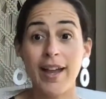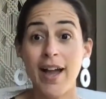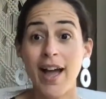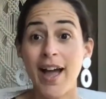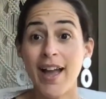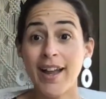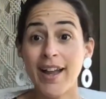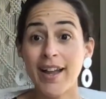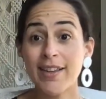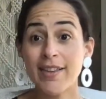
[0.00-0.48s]

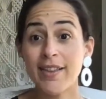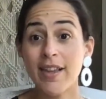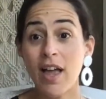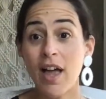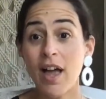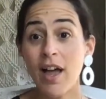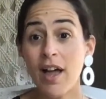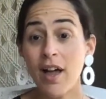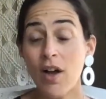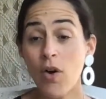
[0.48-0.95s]
I
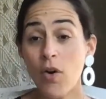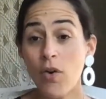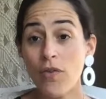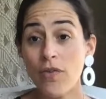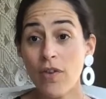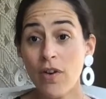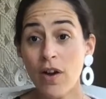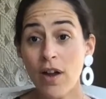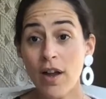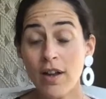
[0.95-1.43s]
got
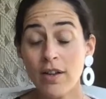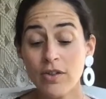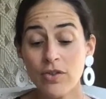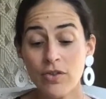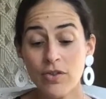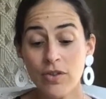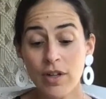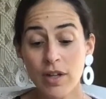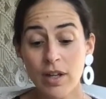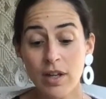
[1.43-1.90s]
over
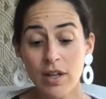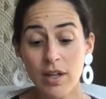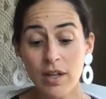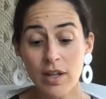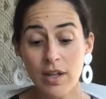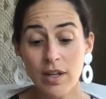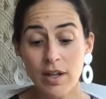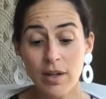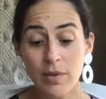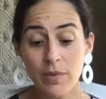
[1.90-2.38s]

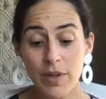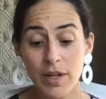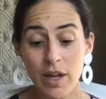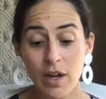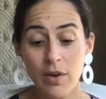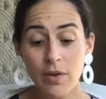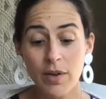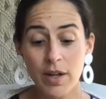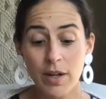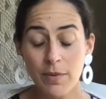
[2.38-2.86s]
100. Here we
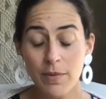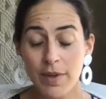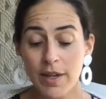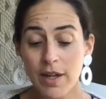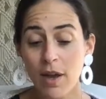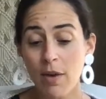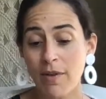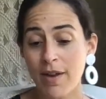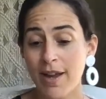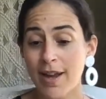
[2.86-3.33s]
go. Here we
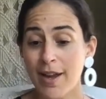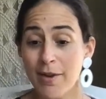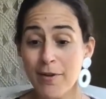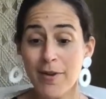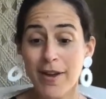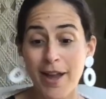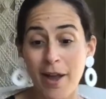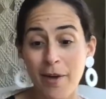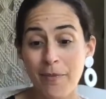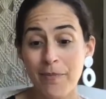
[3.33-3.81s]
go. Here
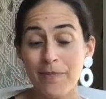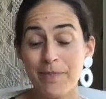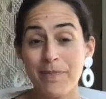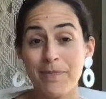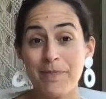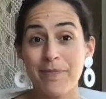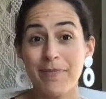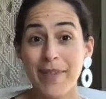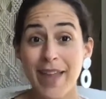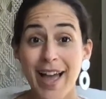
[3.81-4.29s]
we go.
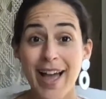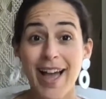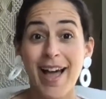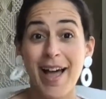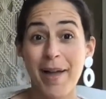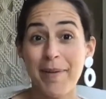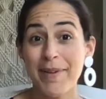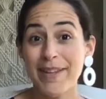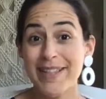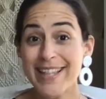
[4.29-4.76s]

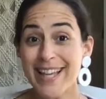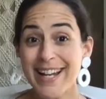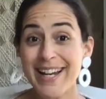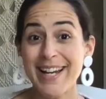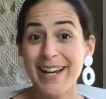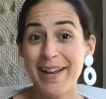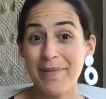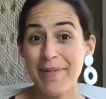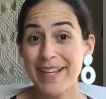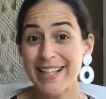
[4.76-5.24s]
I'm
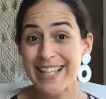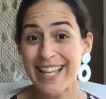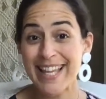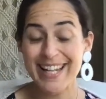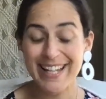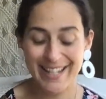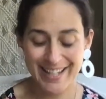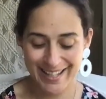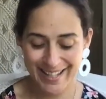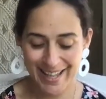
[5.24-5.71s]
excited. I'm
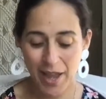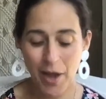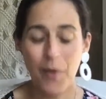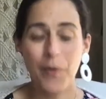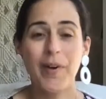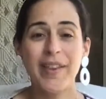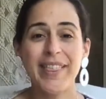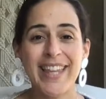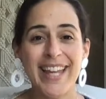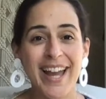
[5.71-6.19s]
excited.
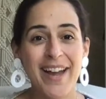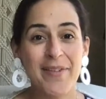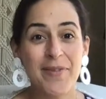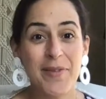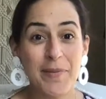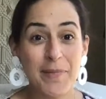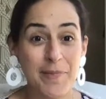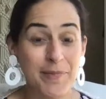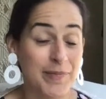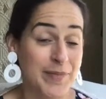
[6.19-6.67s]
One thing I
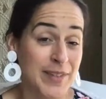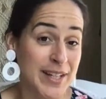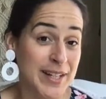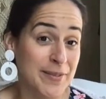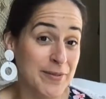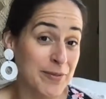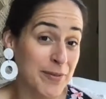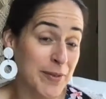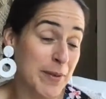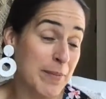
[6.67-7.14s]

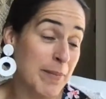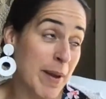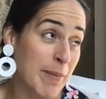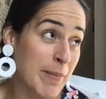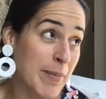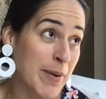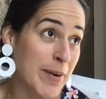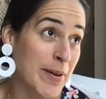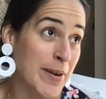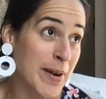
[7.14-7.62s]
didn't
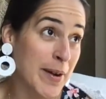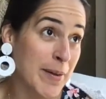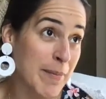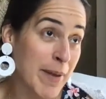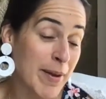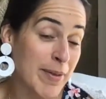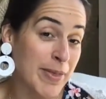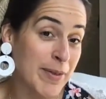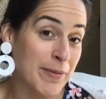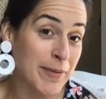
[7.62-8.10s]
remember
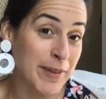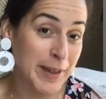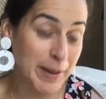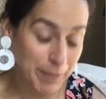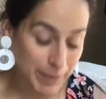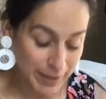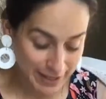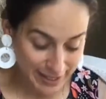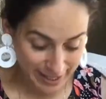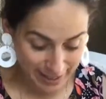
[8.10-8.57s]
about the
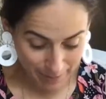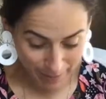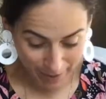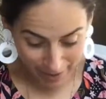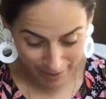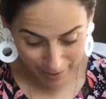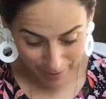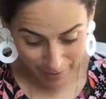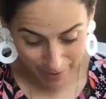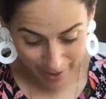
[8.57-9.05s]
Phillipa Tee,
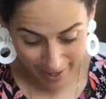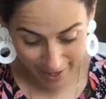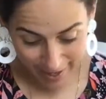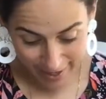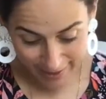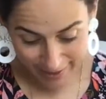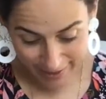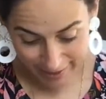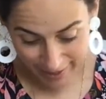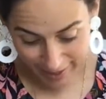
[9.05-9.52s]
by the way,
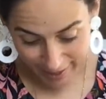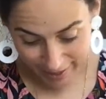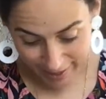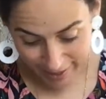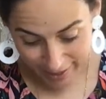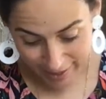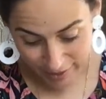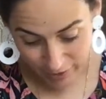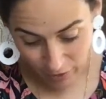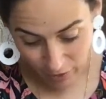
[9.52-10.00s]
is that
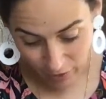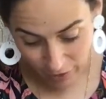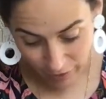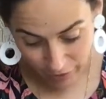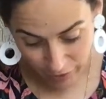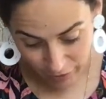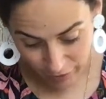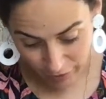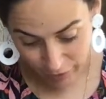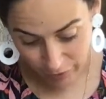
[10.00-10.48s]
it's all
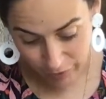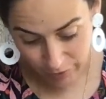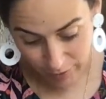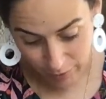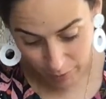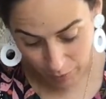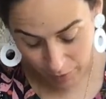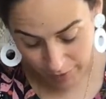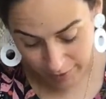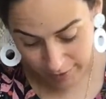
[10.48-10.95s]
just
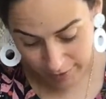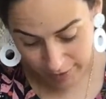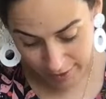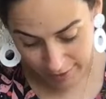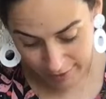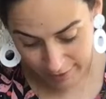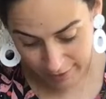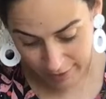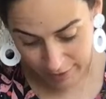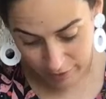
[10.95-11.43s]
using one
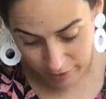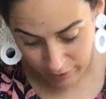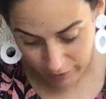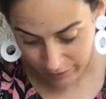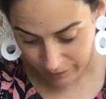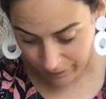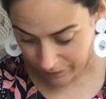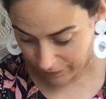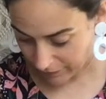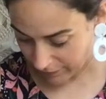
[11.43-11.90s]
size
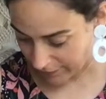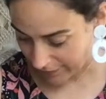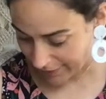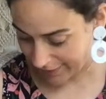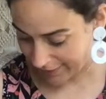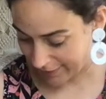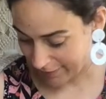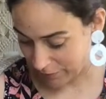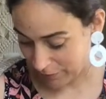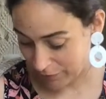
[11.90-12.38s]
needle.
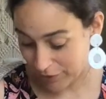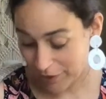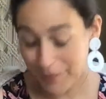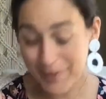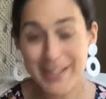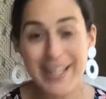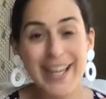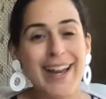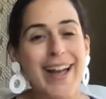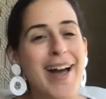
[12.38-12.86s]
Which I
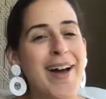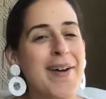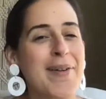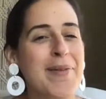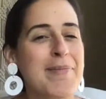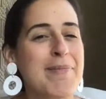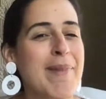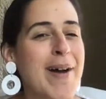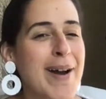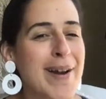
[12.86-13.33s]
was like, oh,
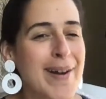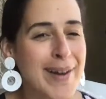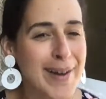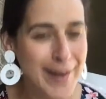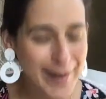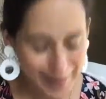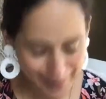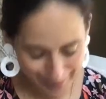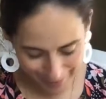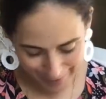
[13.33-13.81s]

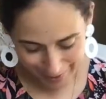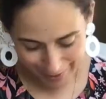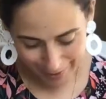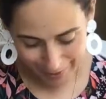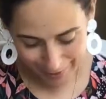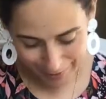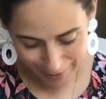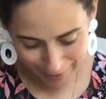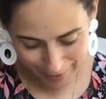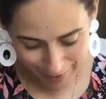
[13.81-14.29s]
Margaux,
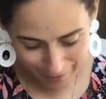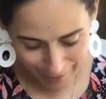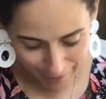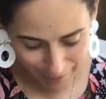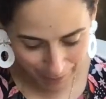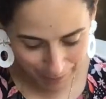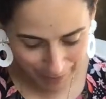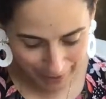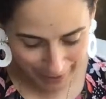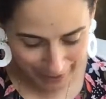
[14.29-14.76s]
you gave
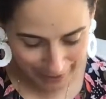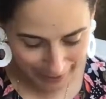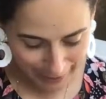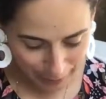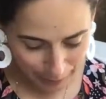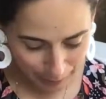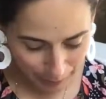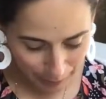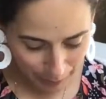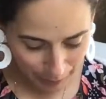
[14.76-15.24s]
everybody a
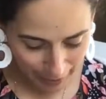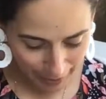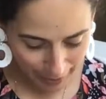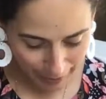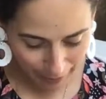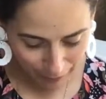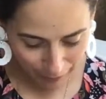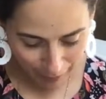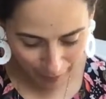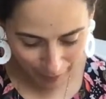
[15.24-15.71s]
little
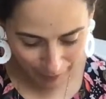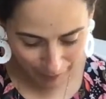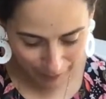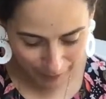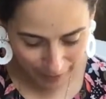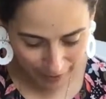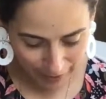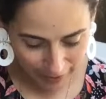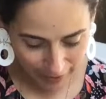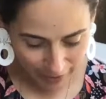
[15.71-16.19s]
break
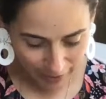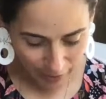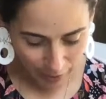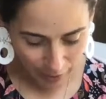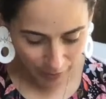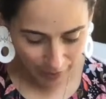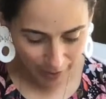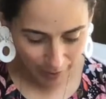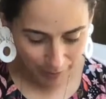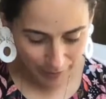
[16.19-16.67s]
from
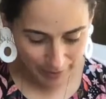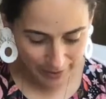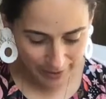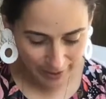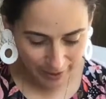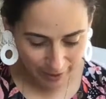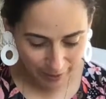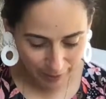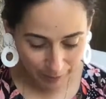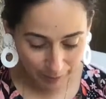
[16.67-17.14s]
going up and
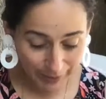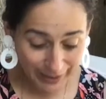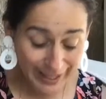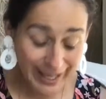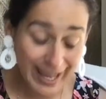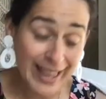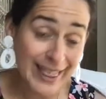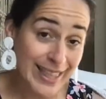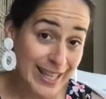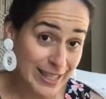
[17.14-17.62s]
down. But
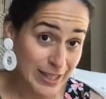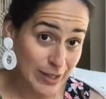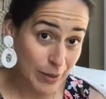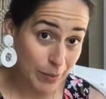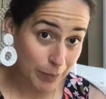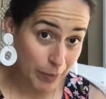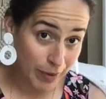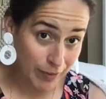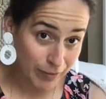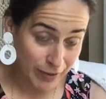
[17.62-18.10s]
again, that's
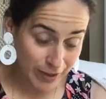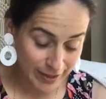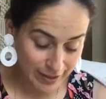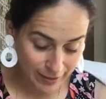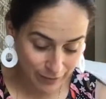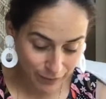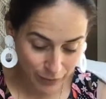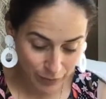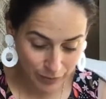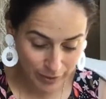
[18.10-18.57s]
all preference.
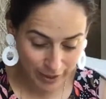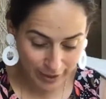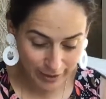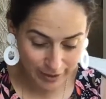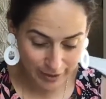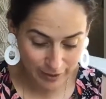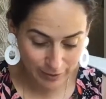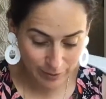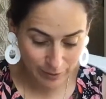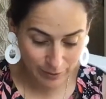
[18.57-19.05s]
If you'd
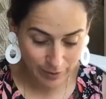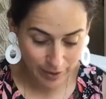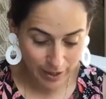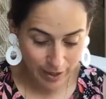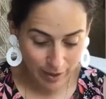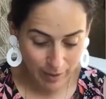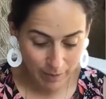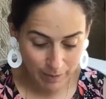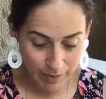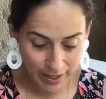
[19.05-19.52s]
like to
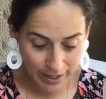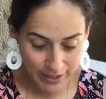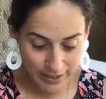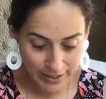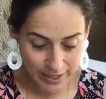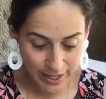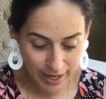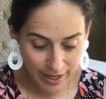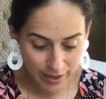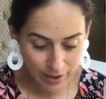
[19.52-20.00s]
make a
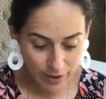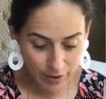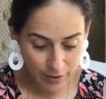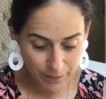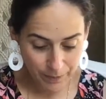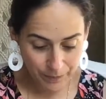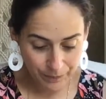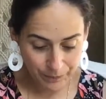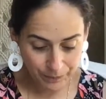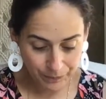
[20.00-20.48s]
tighter